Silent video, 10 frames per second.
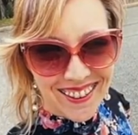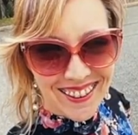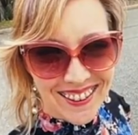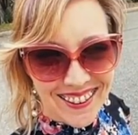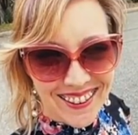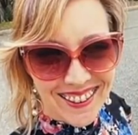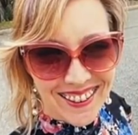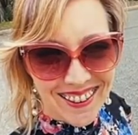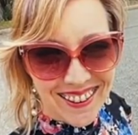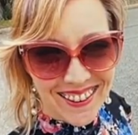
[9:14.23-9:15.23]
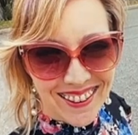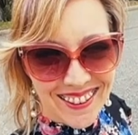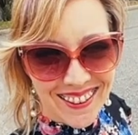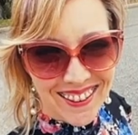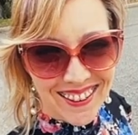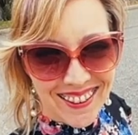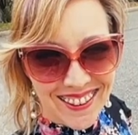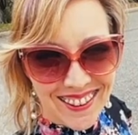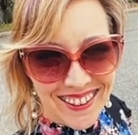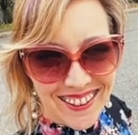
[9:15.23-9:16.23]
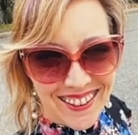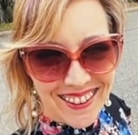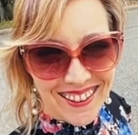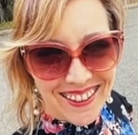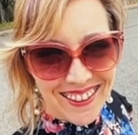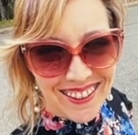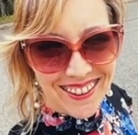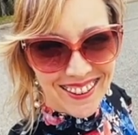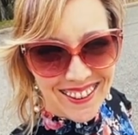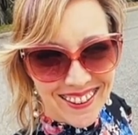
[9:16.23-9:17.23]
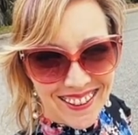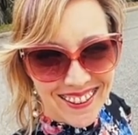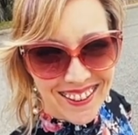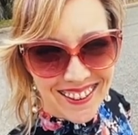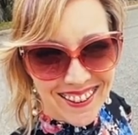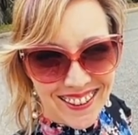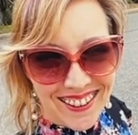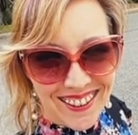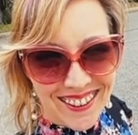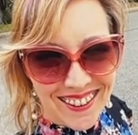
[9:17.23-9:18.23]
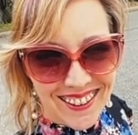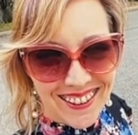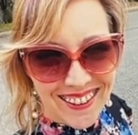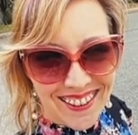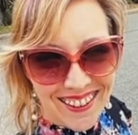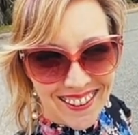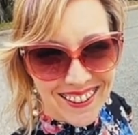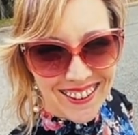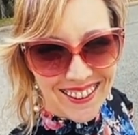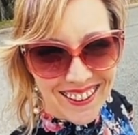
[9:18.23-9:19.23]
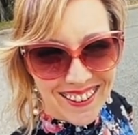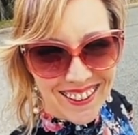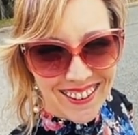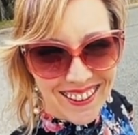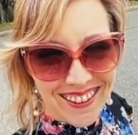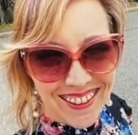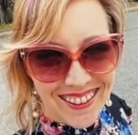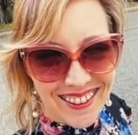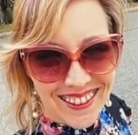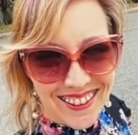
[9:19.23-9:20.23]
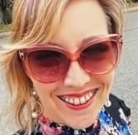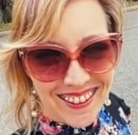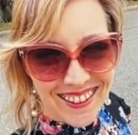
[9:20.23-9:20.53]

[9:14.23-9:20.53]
So I'm actually dressed up for a day at the races, I think.